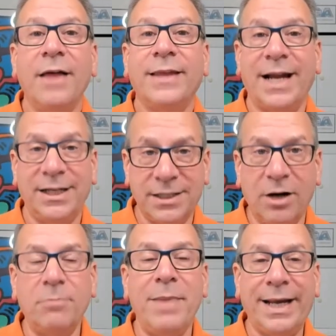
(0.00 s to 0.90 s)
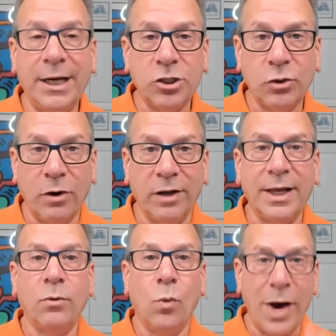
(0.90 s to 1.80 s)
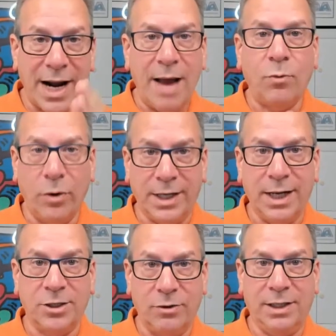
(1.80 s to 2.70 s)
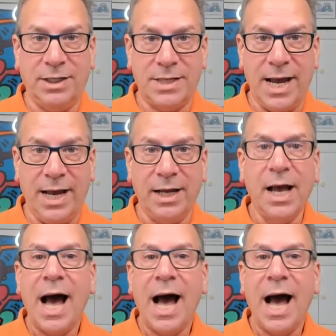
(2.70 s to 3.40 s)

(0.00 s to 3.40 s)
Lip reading: that I started making sure that when I'm working during the day